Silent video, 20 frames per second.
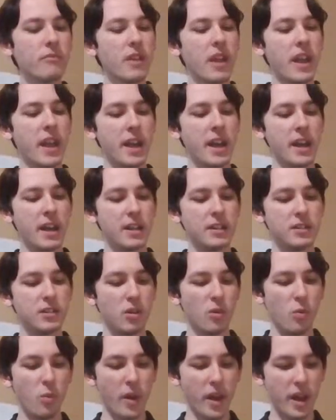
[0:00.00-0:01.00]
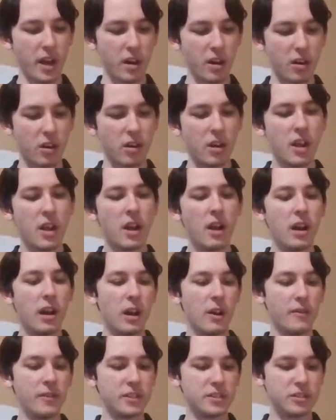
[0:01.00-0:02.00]
and aware
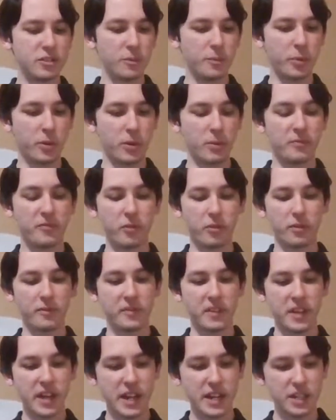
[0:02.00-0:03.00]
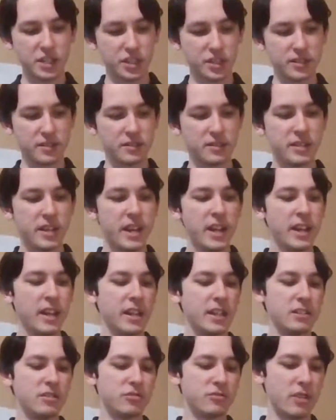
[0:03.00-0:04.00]
of its superb fortifications,
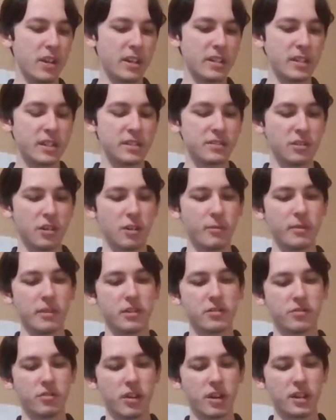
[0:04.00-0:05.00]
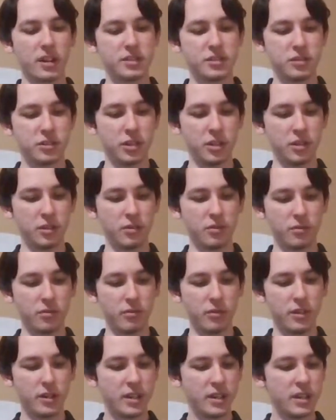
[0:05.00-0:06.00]
he instructed his army to cross
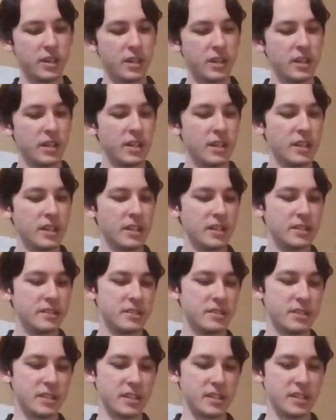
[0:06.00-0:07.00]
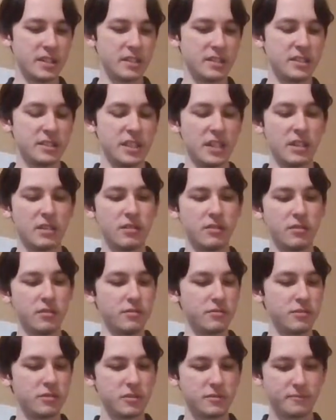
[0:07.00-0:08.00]
to
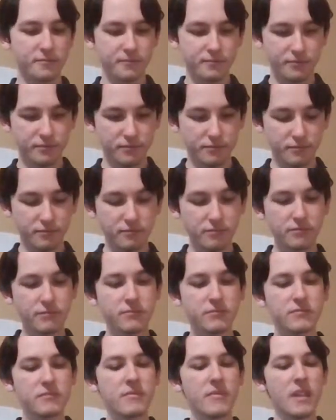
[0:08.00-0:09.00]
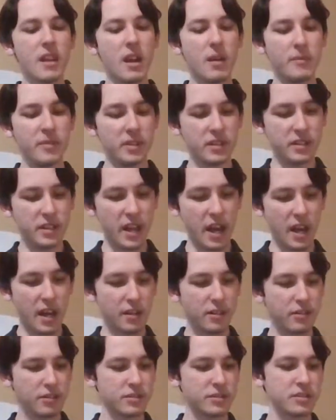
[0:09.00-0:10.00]
Cyzicus.
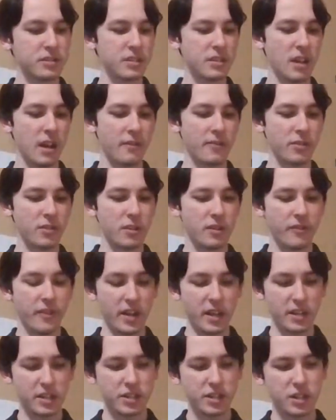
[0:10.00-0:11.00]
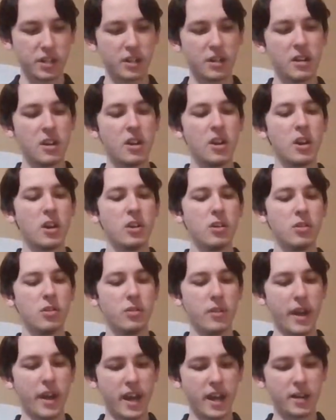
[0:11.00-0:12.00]
Aemilianus, governor of Asia,
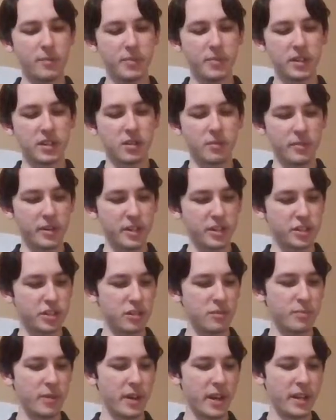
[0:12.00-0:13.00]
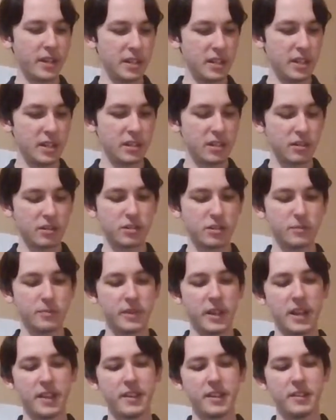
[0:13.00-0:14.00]
who had been commissioned by Niger to
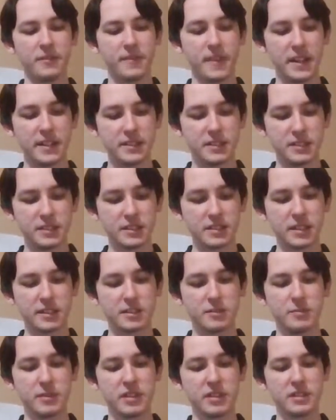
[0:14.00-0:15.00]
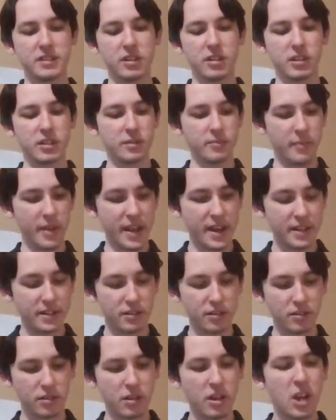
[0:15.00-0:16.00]
plan the defenses as military
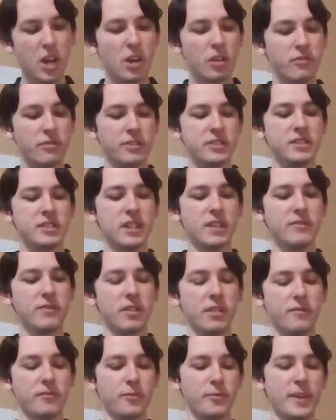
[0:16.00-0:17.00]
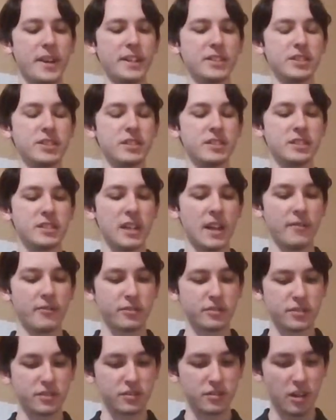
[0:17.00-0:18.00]
commander, received the information that
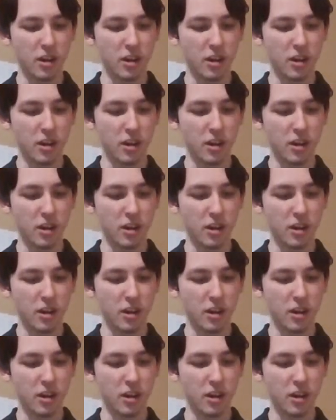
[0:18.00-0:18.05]
Severus's